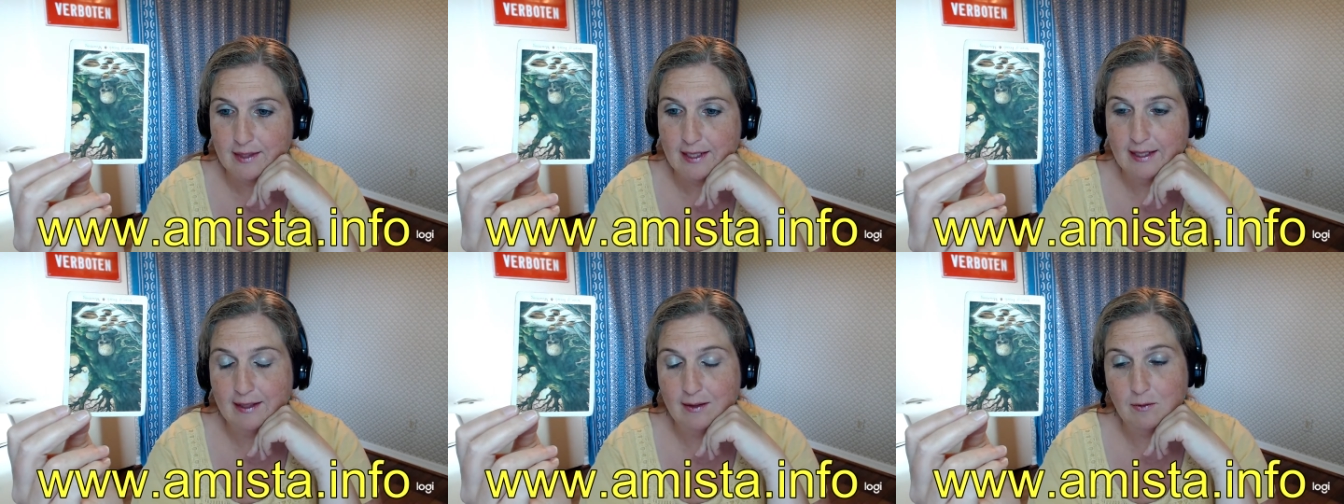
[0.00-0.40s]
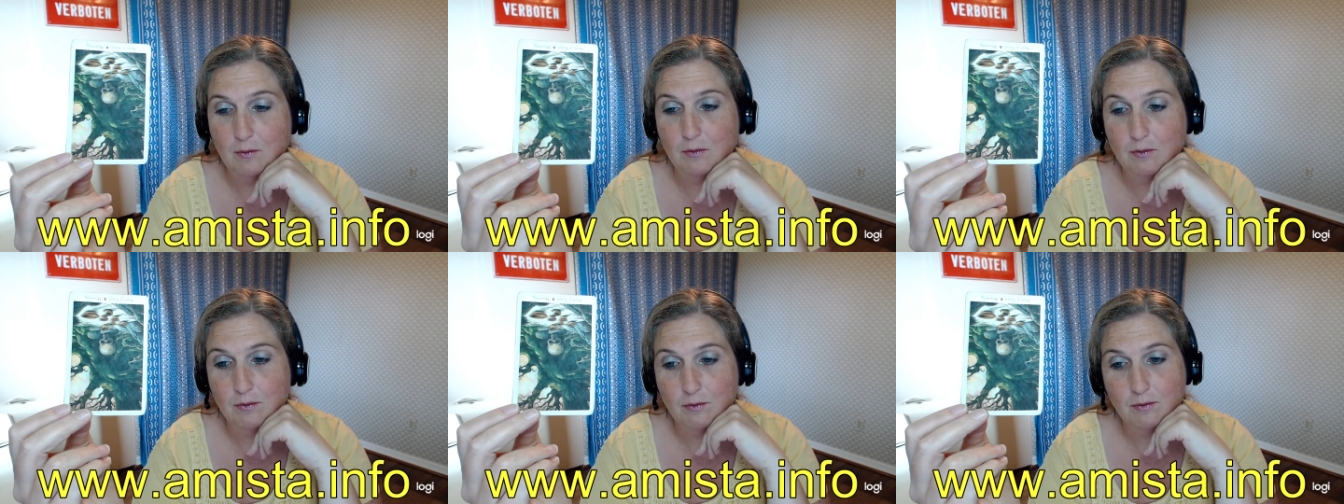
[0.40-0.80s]
And
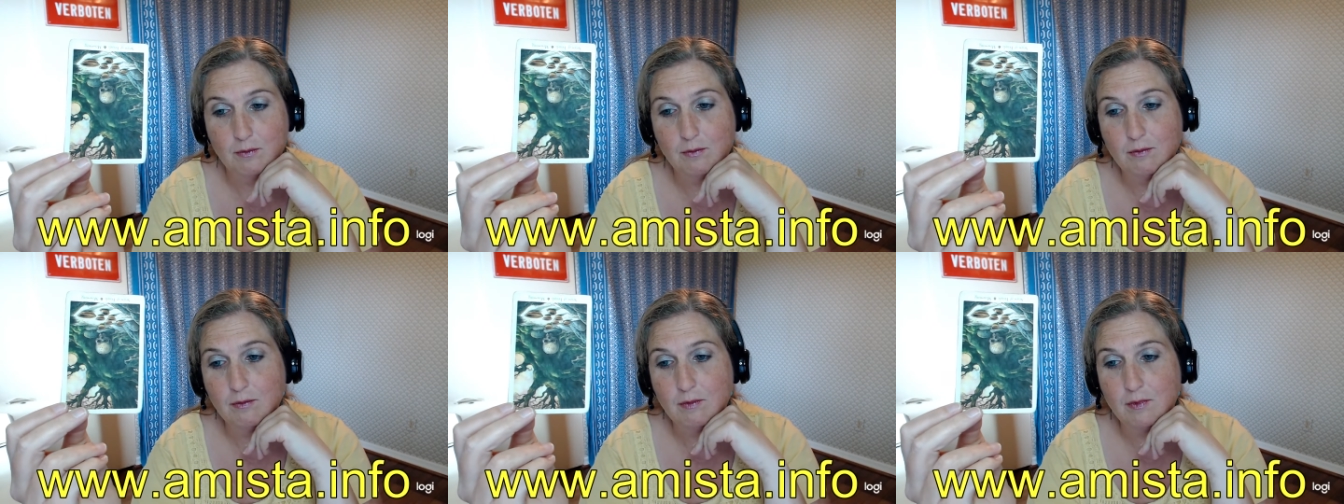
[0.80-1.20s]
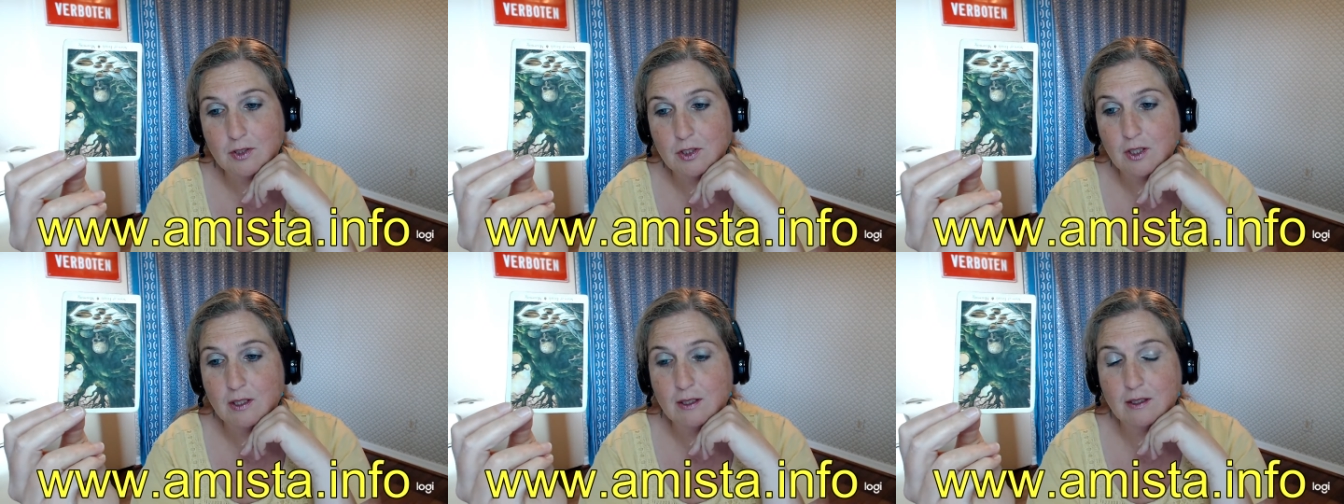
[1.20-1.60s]

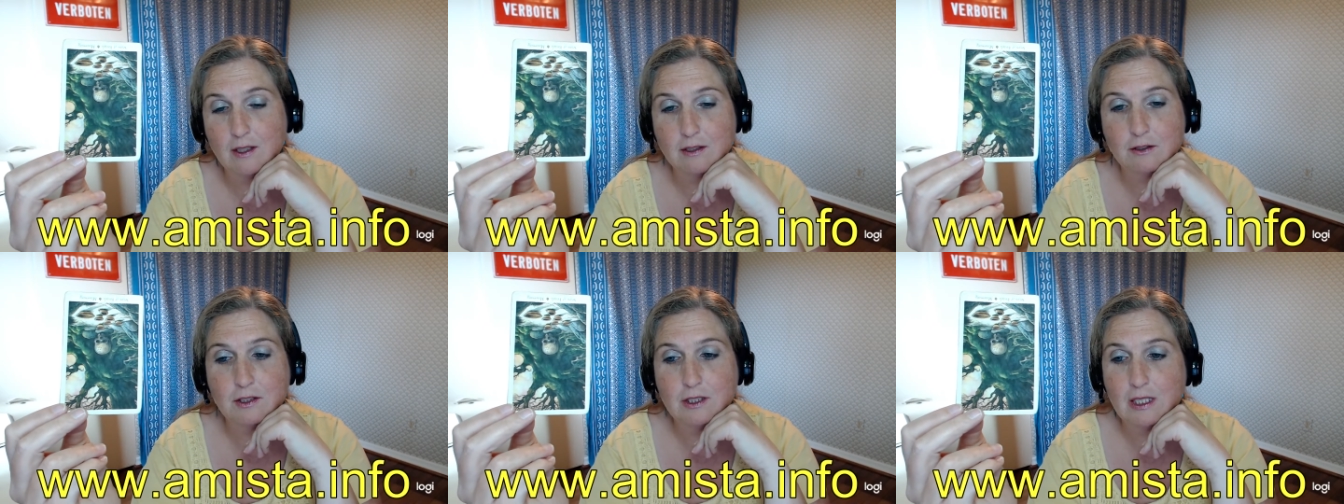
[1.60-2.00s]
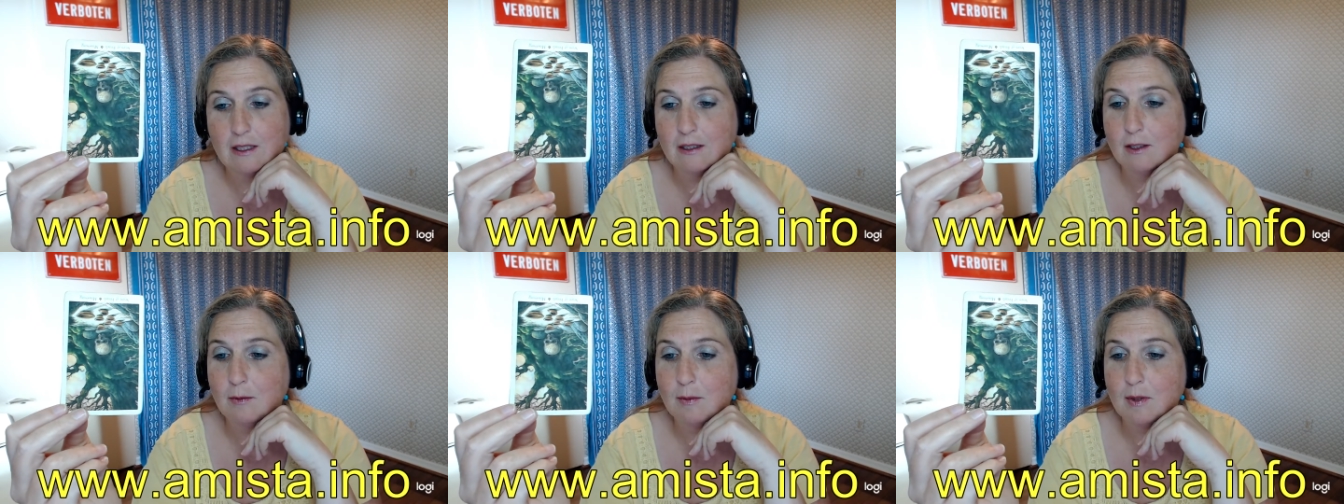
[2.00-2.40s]
starting to understand a
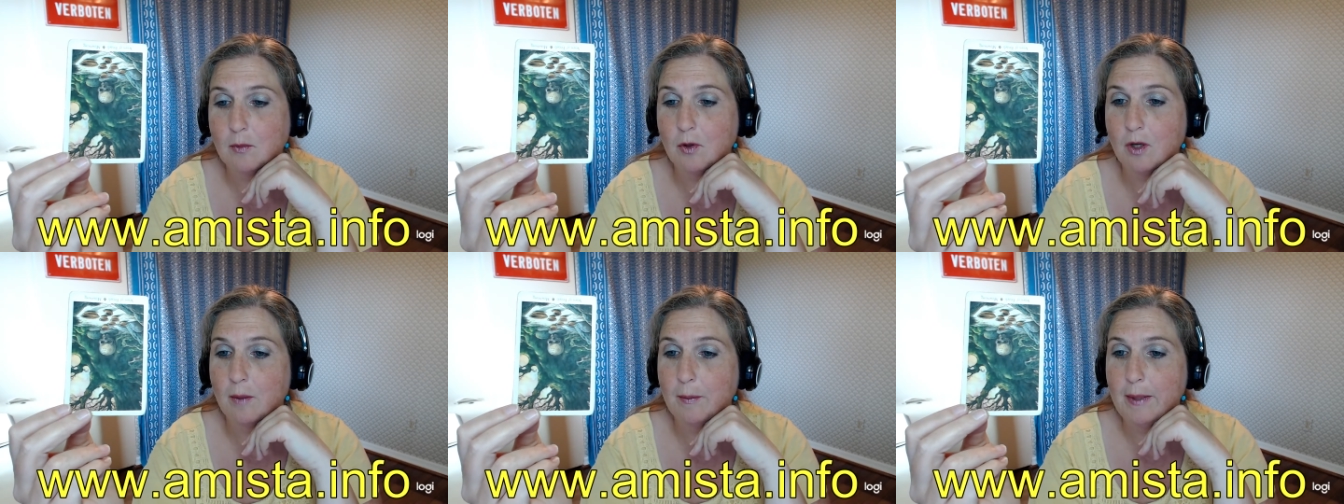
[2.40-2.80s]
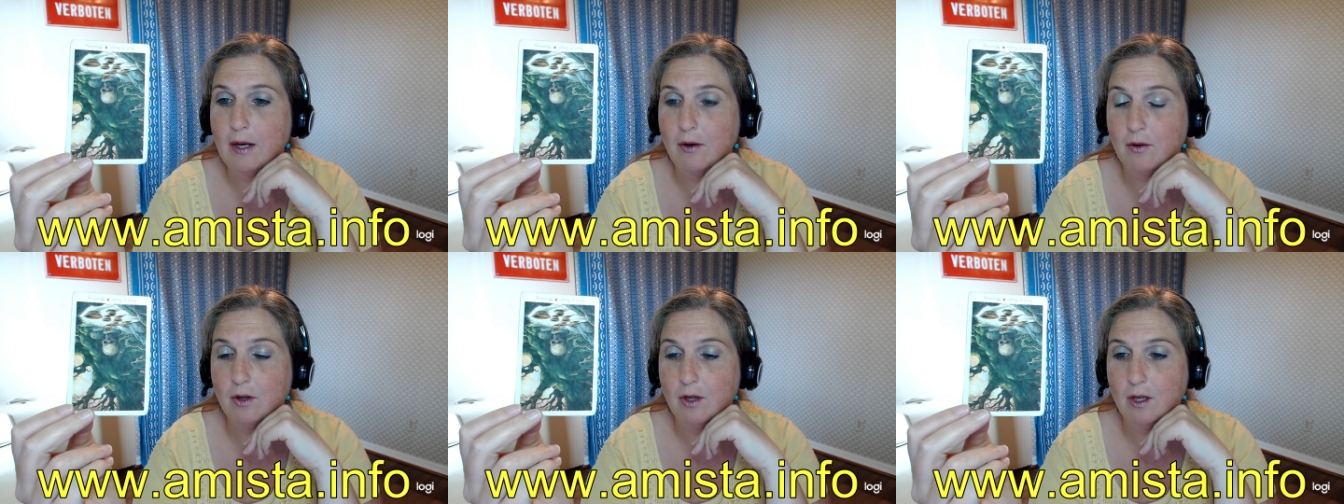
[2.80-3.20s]
little bit more
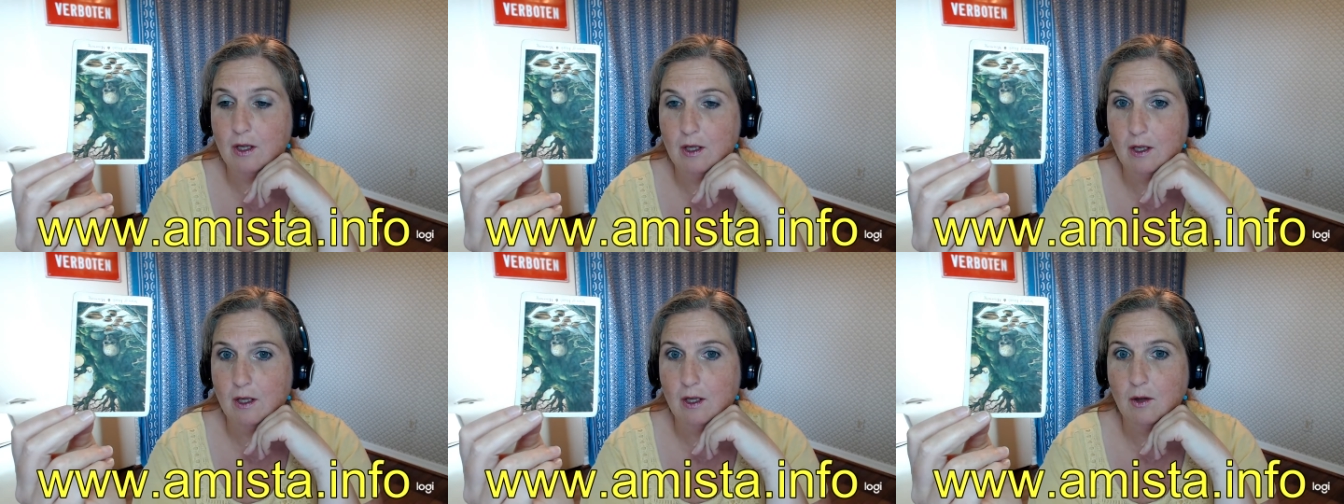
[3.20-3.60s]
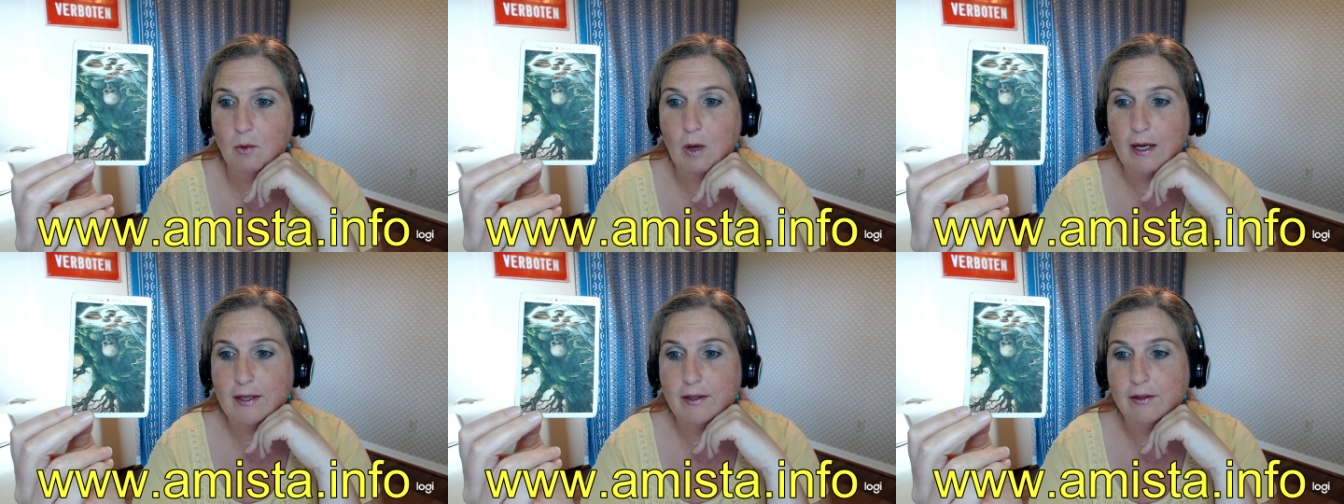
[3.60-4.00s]
about
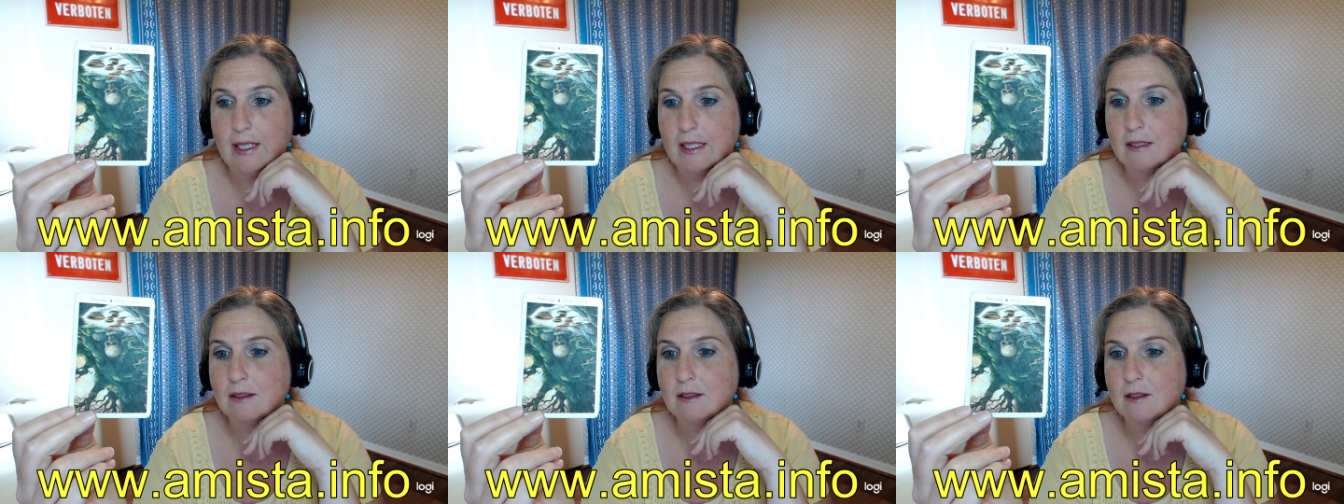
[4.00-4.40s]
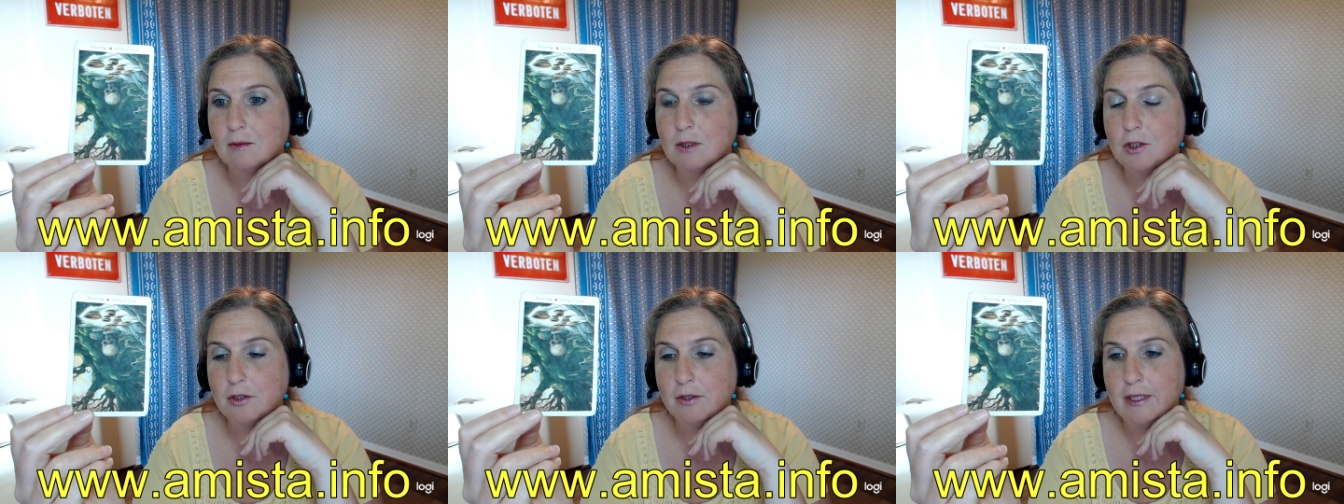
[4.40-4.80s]
why you needed to do
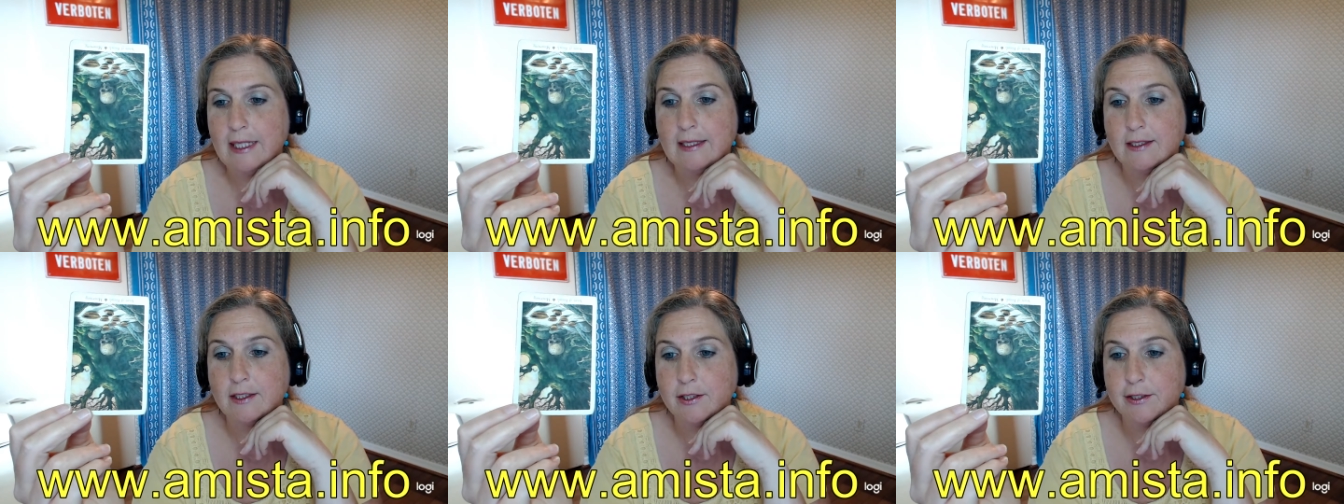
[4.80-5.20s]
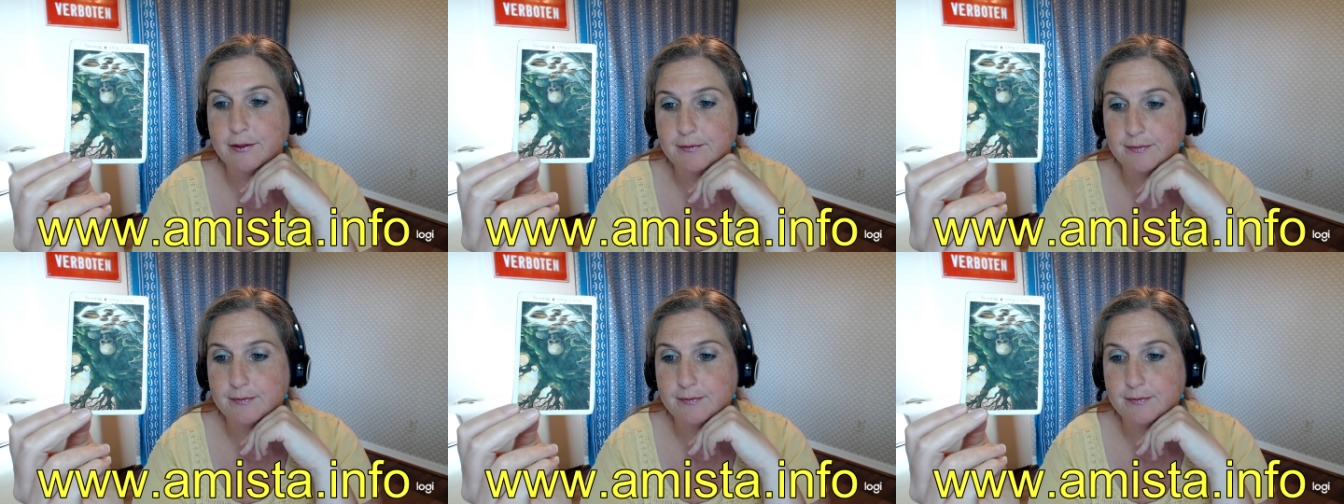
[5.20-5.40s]
what you needed to do.